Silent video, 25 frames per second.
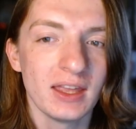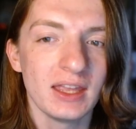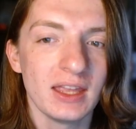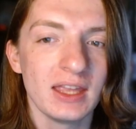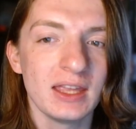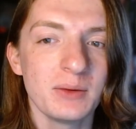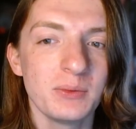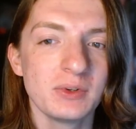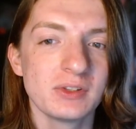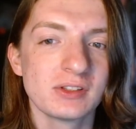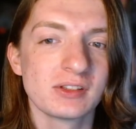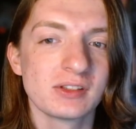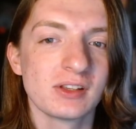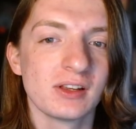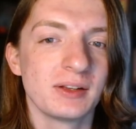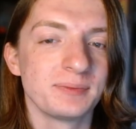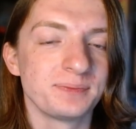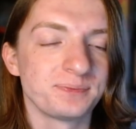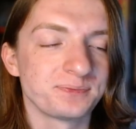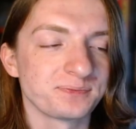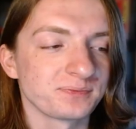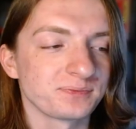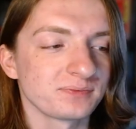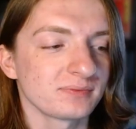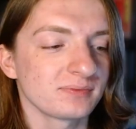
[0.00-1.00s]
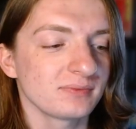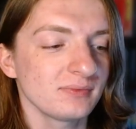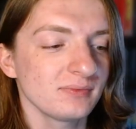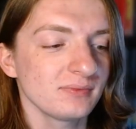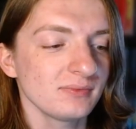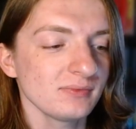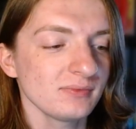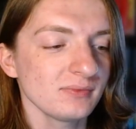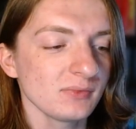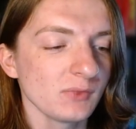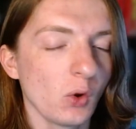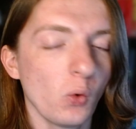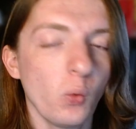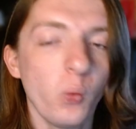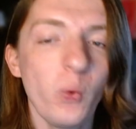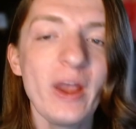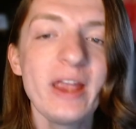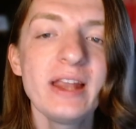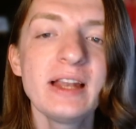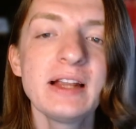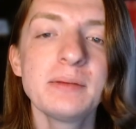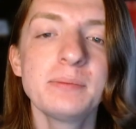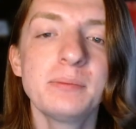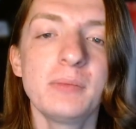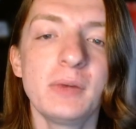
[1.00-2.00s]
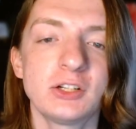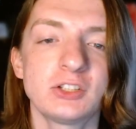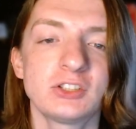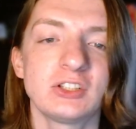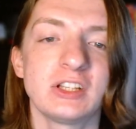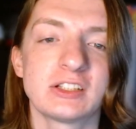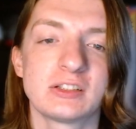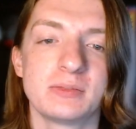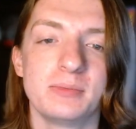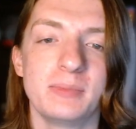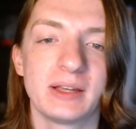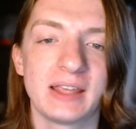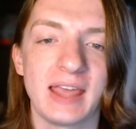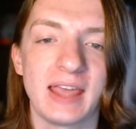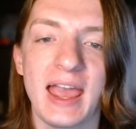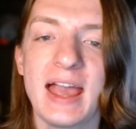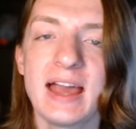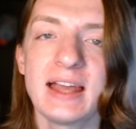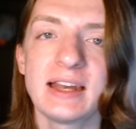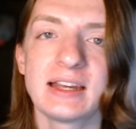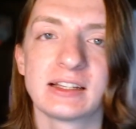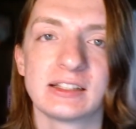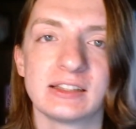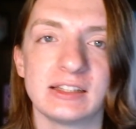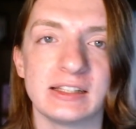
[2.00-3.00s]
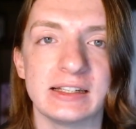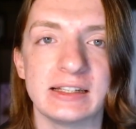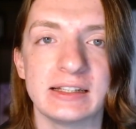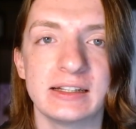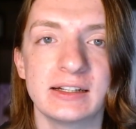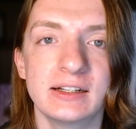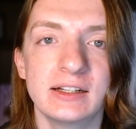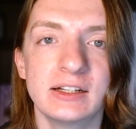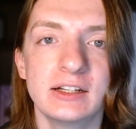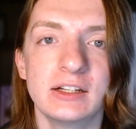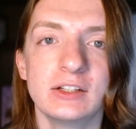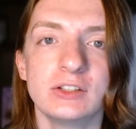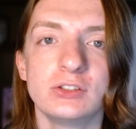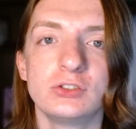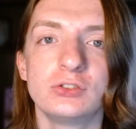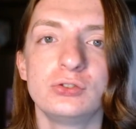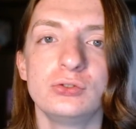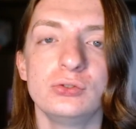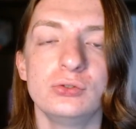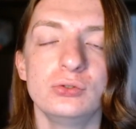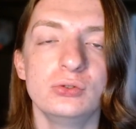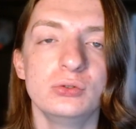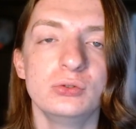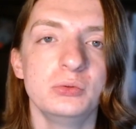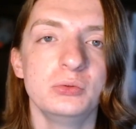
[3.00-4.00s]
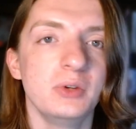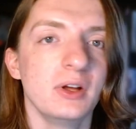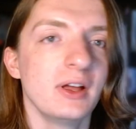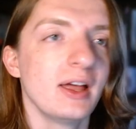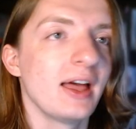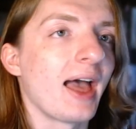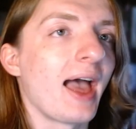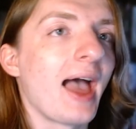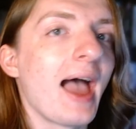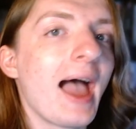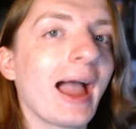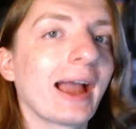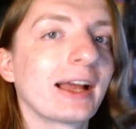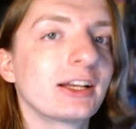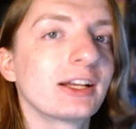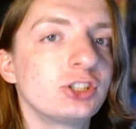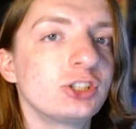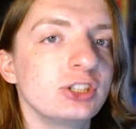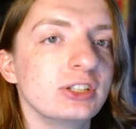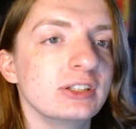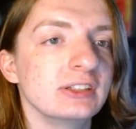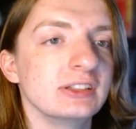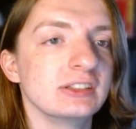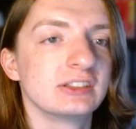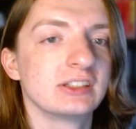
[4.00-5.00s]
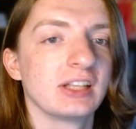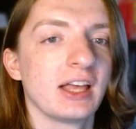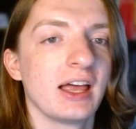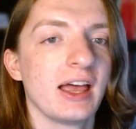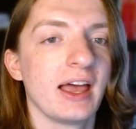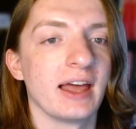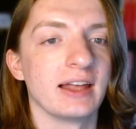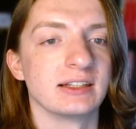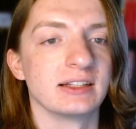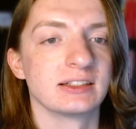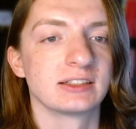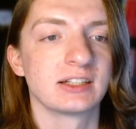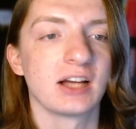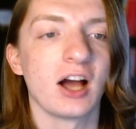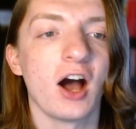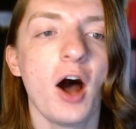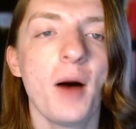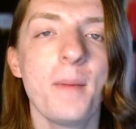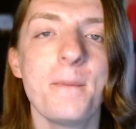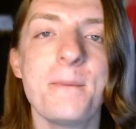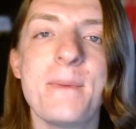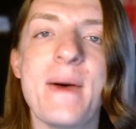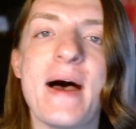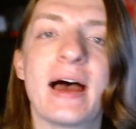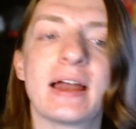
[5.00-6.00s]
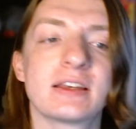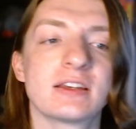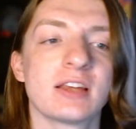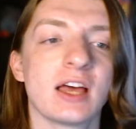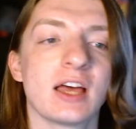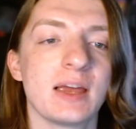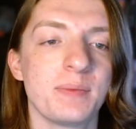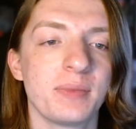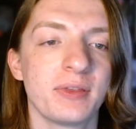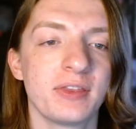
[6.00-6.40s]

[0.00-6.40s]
It was weighted much less mechanically to actions and combat type